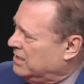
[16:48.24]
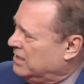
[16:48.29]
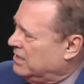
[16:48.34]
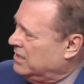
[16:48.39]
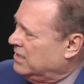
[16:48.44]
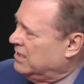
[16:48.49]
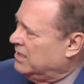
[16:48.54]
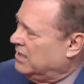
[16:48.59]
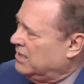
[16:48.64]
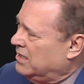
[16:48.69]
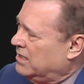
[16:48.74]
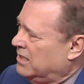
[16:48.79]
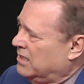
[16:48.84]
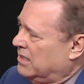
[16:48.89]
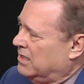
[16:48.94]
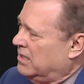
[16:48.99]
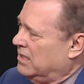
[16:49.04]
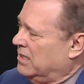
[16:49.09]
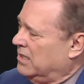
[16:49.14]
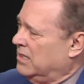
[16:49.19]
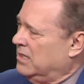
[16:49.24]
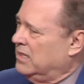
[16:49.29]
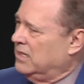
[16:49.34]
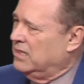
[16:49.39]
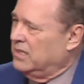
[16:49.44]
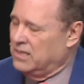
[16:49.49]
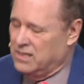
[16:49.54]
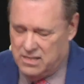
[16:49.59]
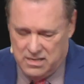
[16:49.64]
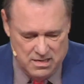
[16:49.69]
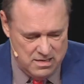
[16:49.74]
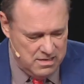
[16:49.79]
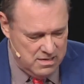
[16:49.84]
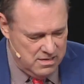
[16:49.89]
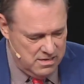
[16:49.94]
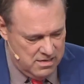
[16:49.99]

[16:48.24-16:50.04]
No one is speaking in this clip.